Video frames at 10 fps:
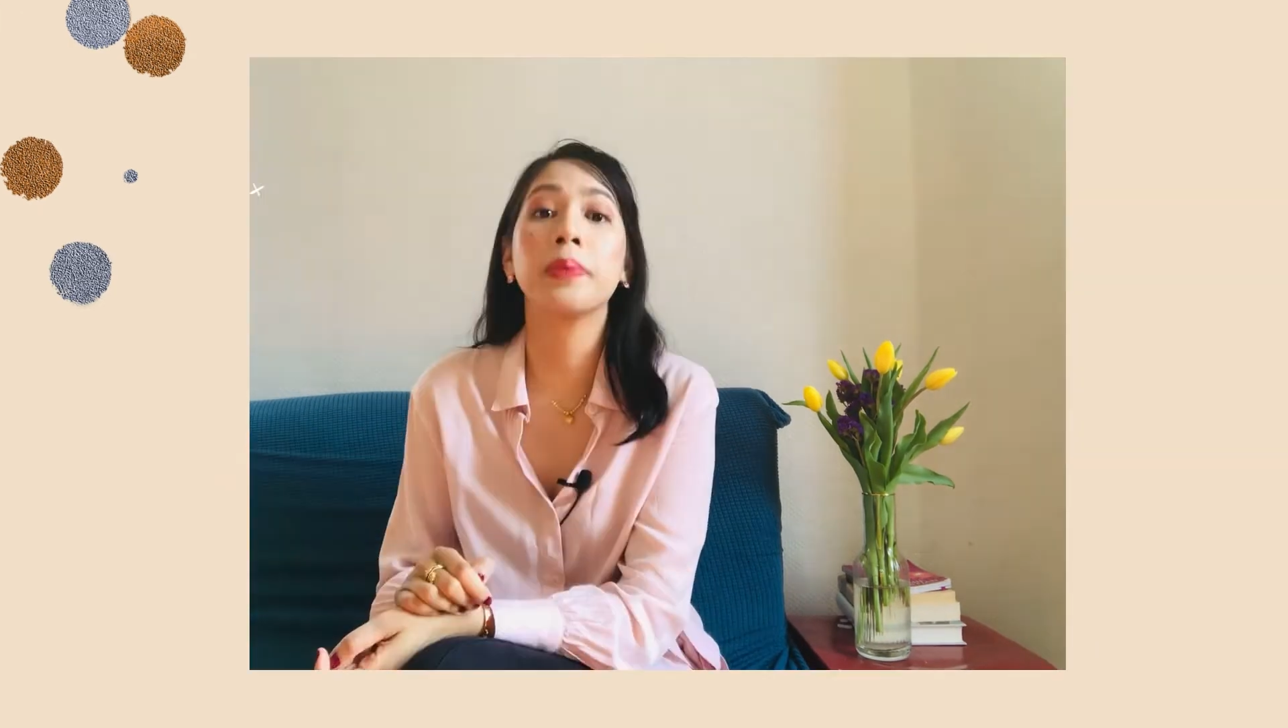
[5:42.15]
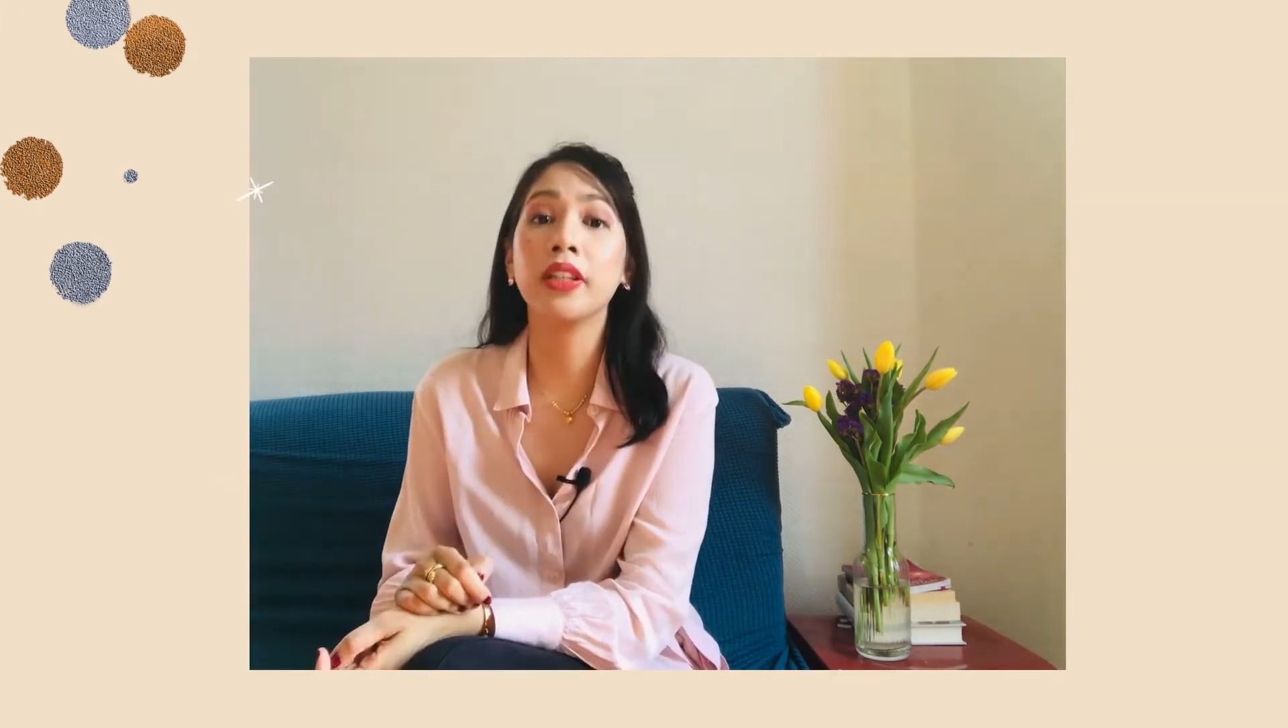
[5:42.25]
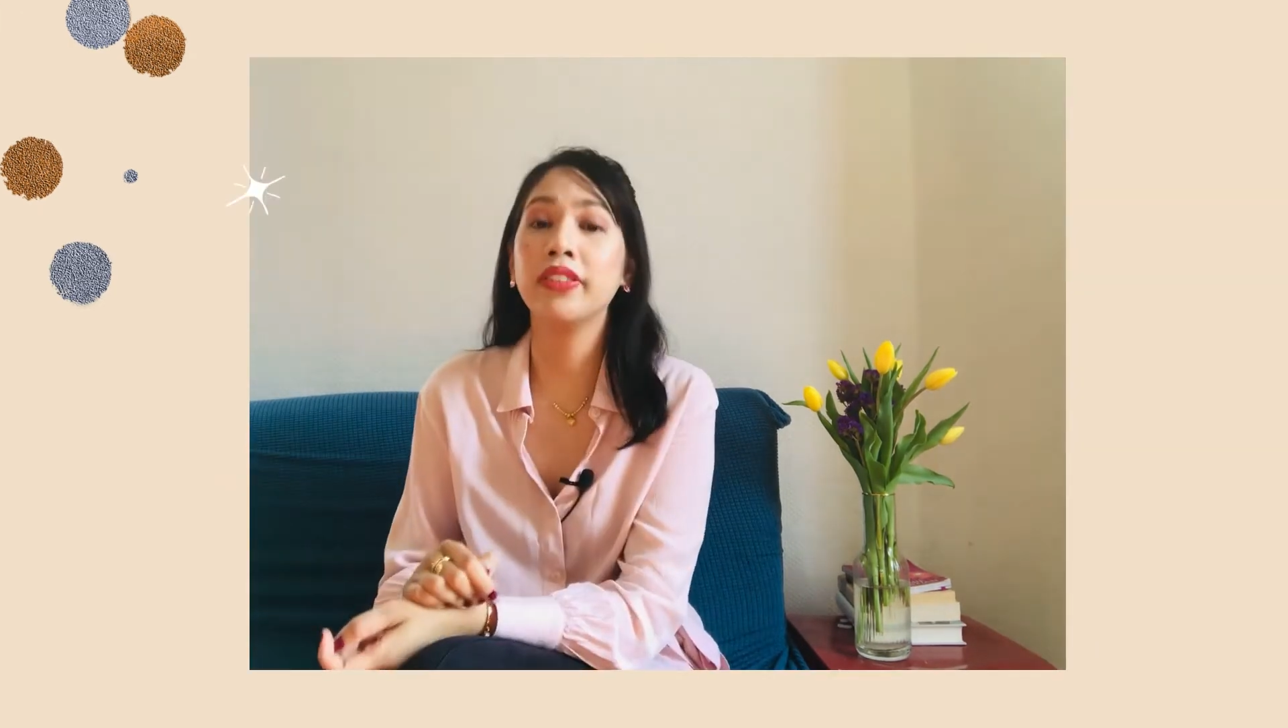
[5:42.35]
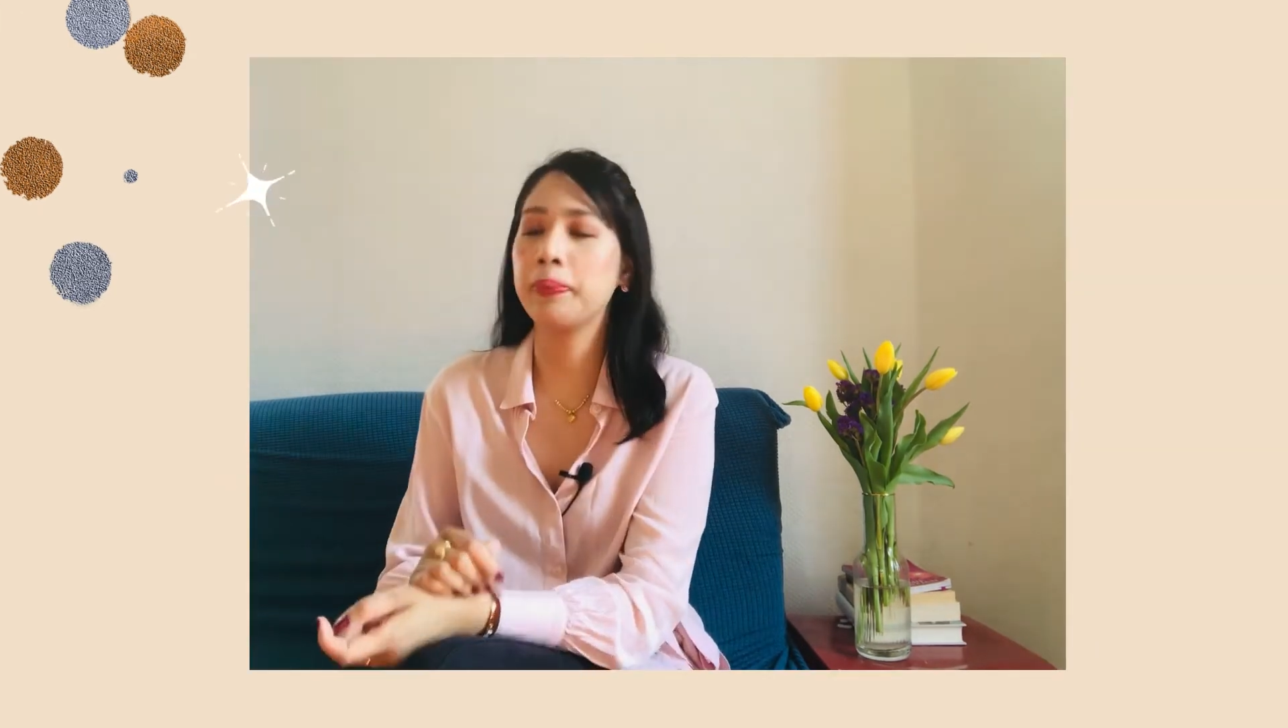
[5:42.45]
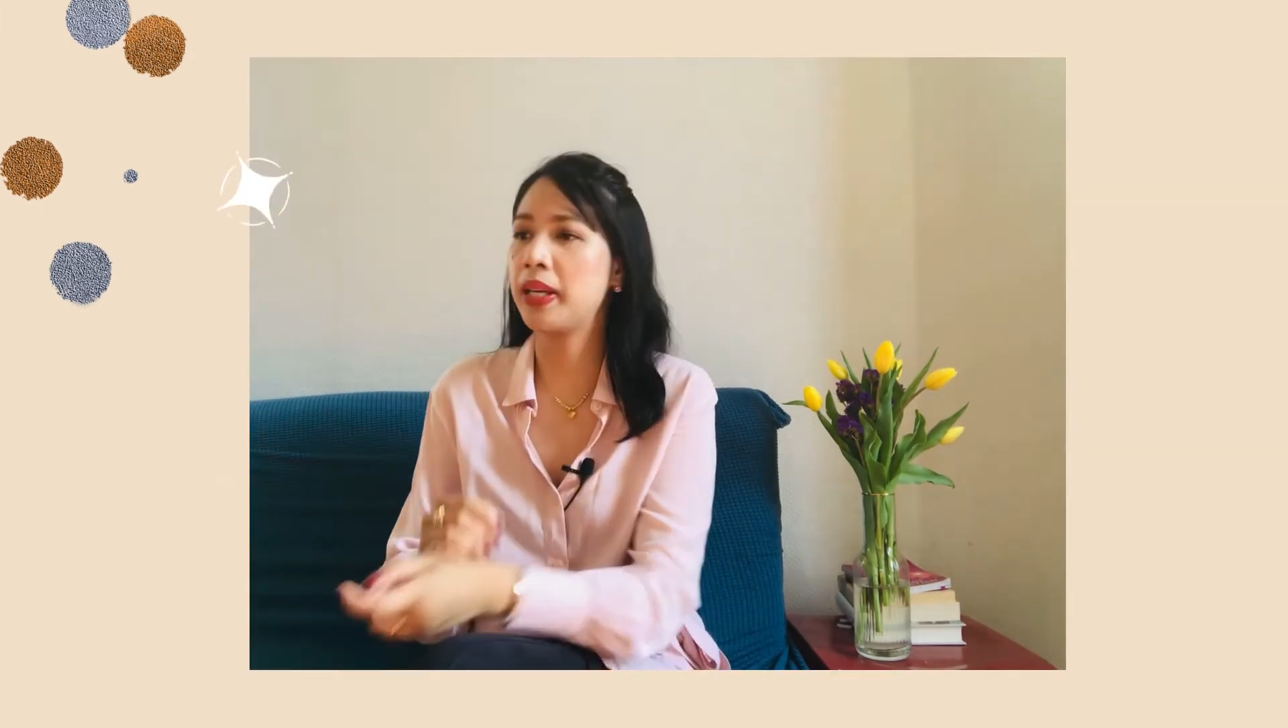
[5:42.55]

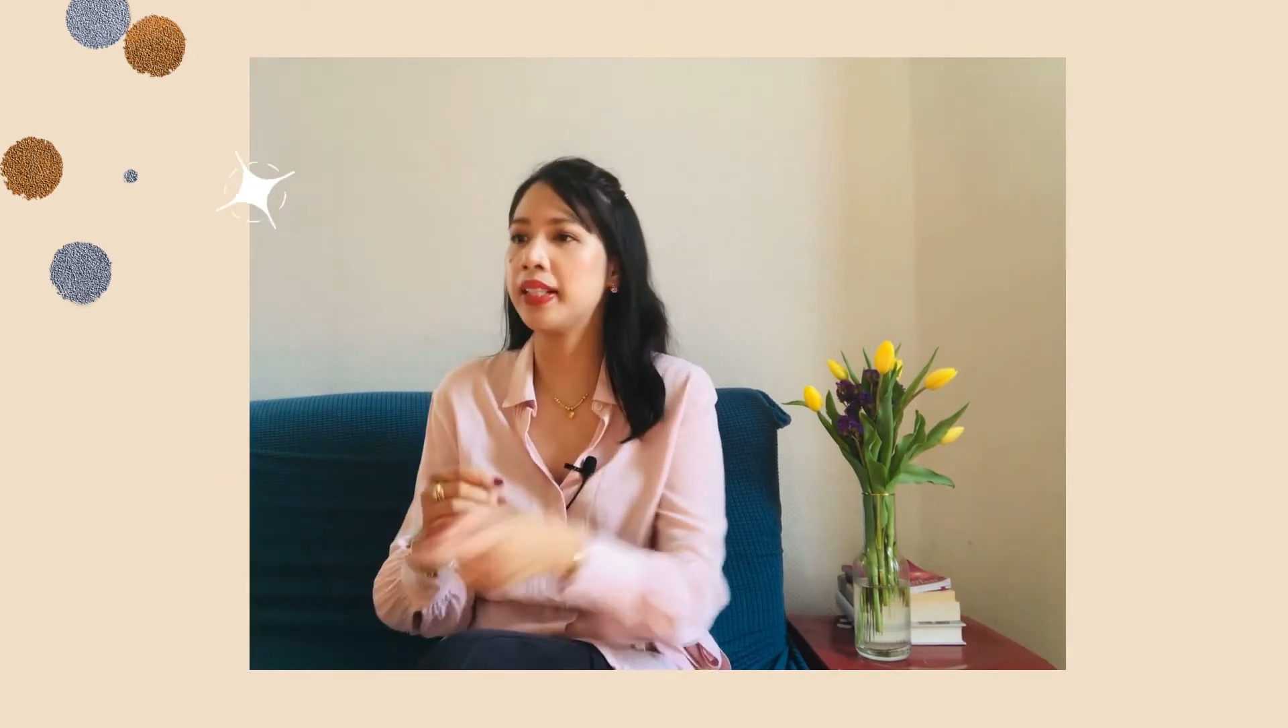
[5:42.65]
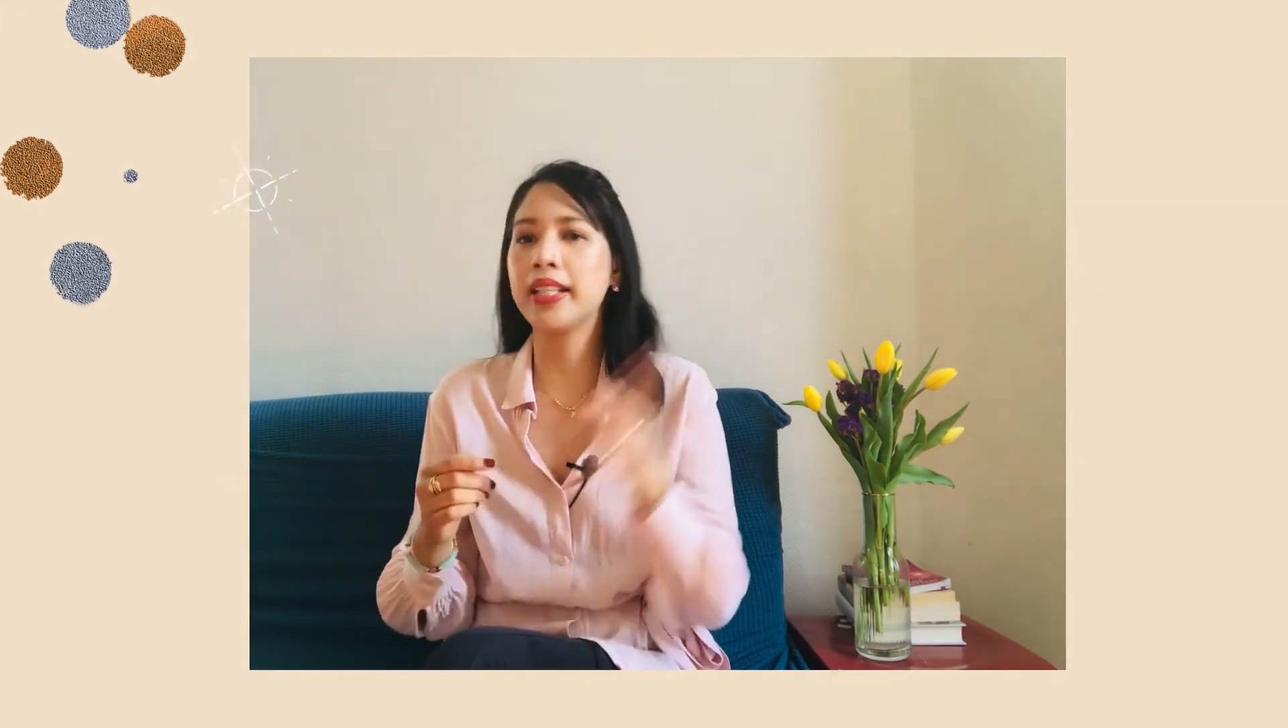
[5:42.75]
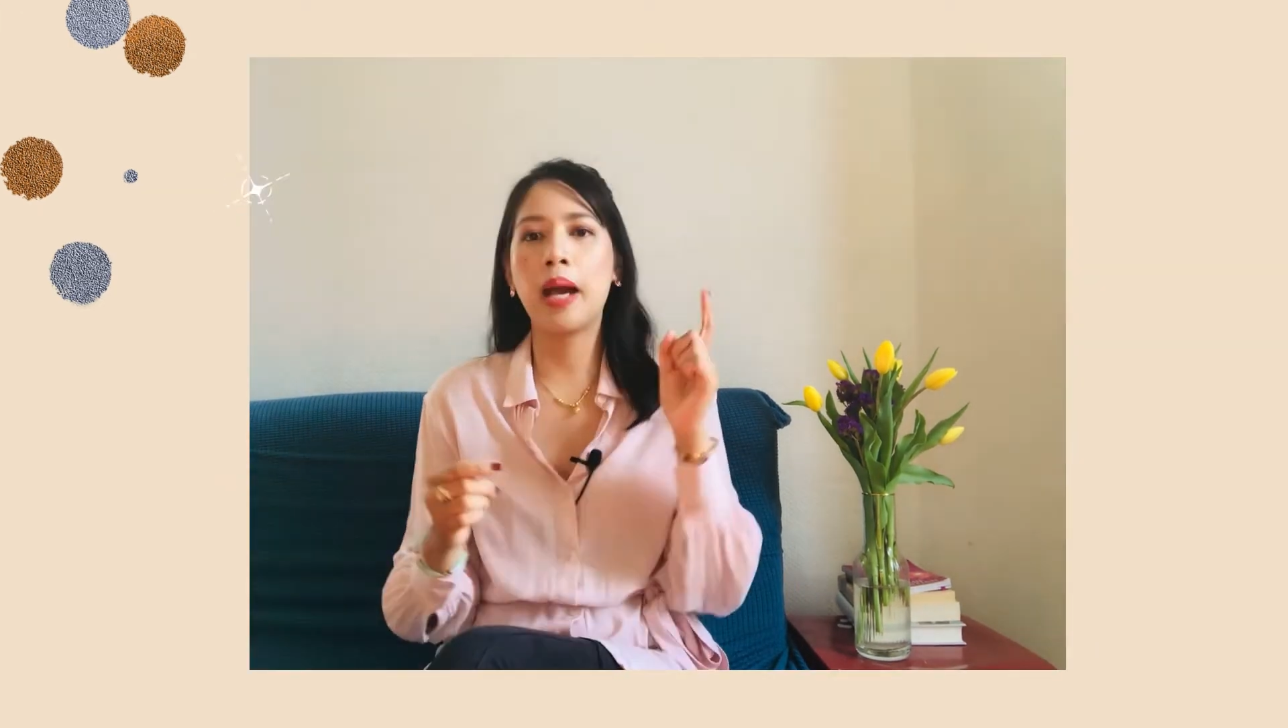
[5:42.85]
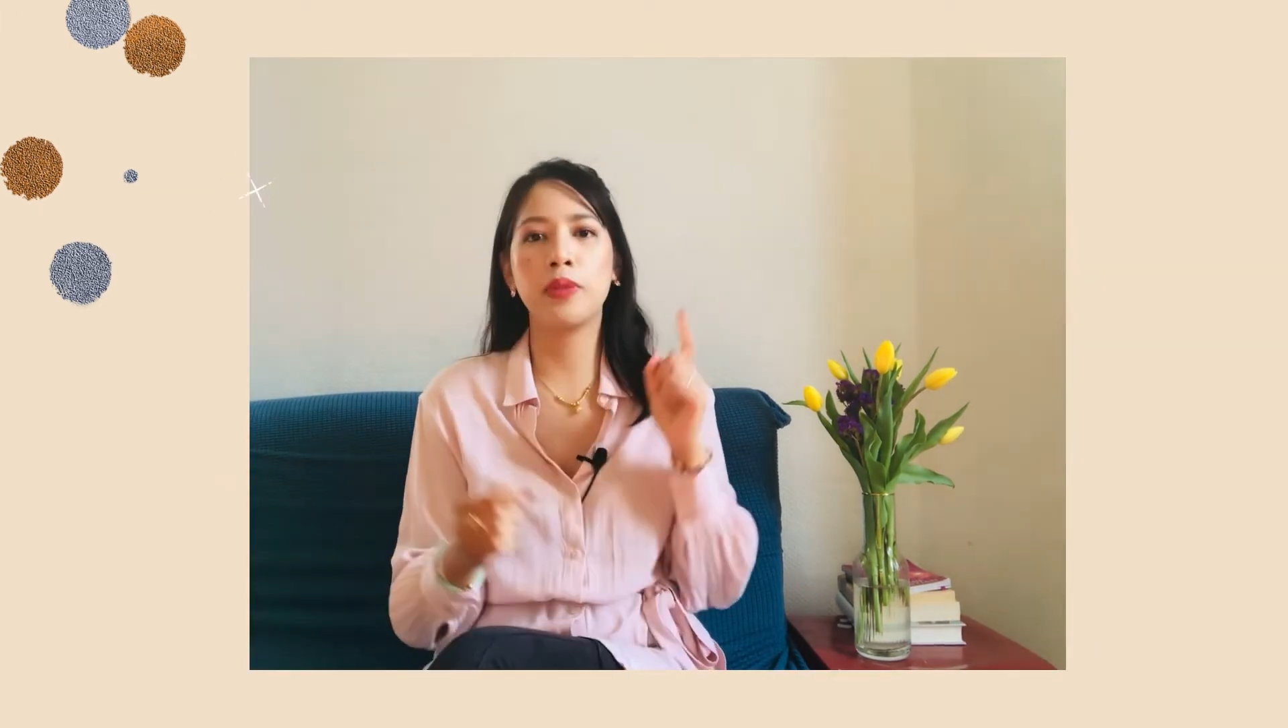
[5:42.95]
Speaking of the painting,